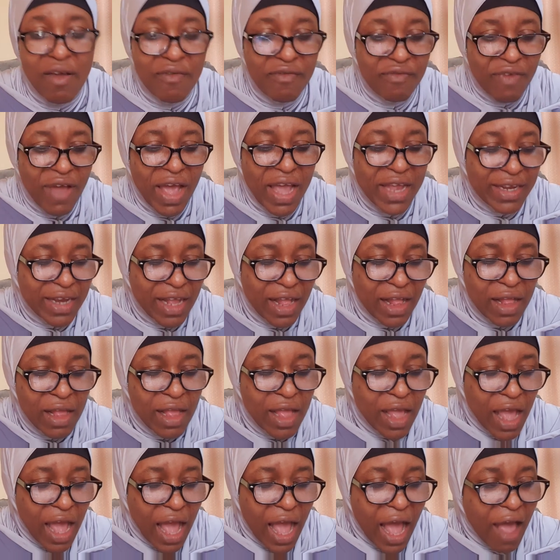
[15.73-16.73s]
final
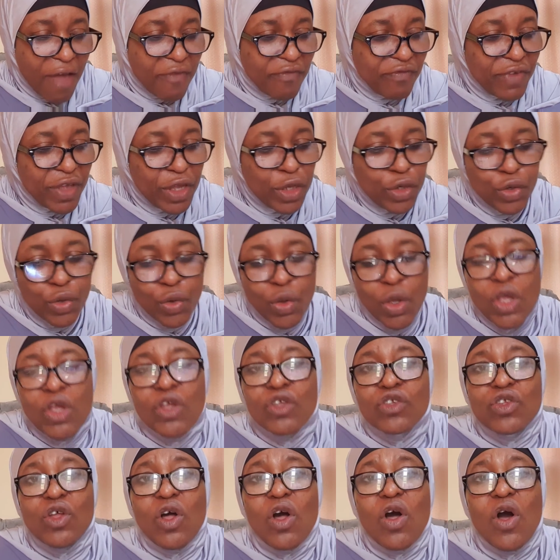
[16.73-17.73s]
video.
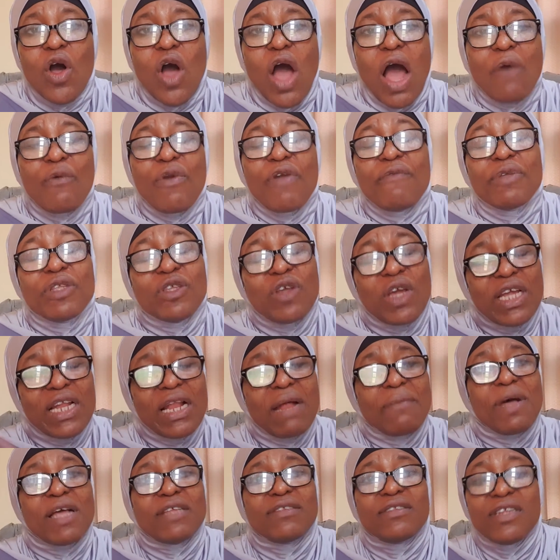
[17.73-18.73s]
So we'll be talking
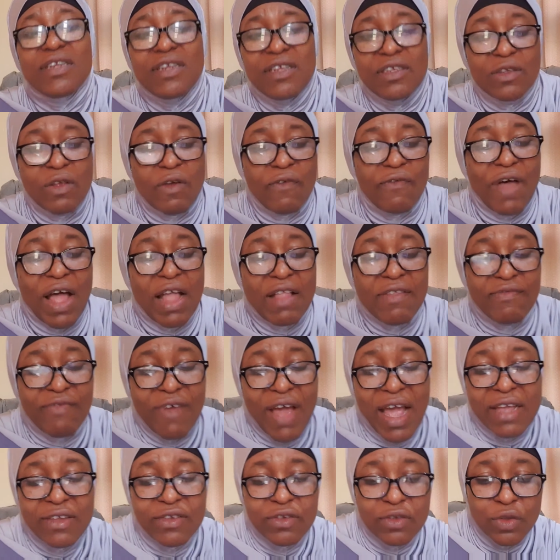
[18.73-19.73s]
about a series of
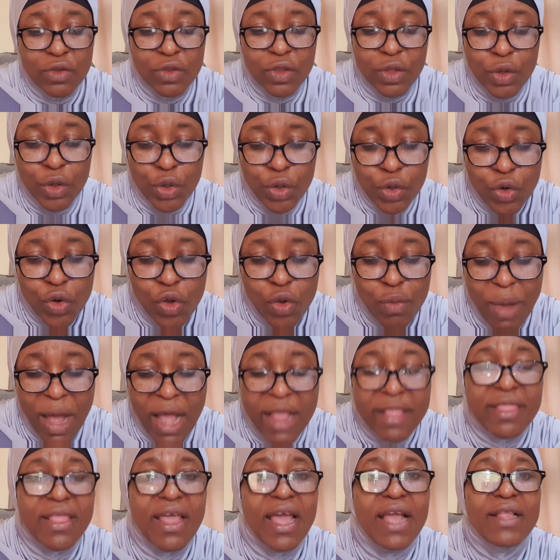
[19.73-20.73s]
advice to the groom.
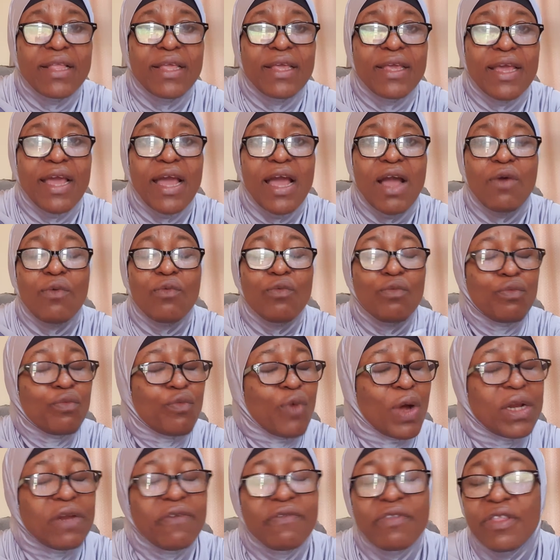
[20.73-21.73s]
And then here,
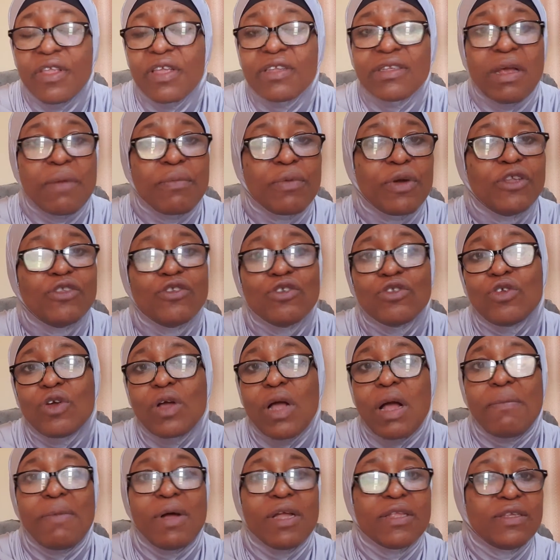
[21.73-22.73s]
one of the things I'm going to
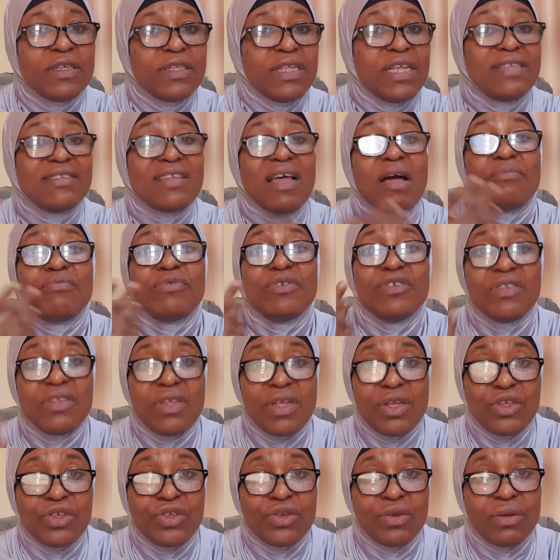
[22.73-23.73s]
talk about today is
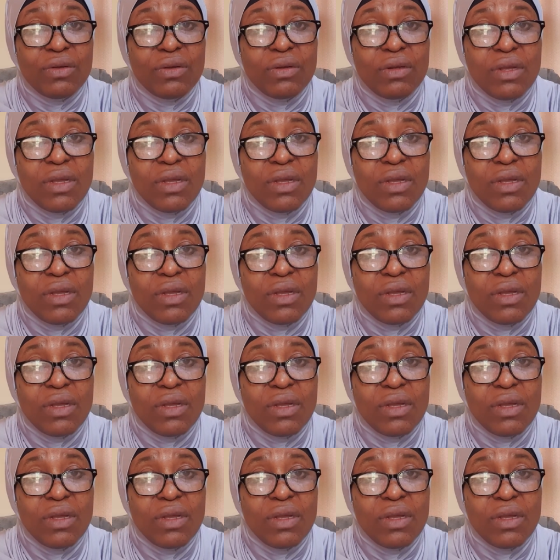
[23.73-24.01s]
appreciation.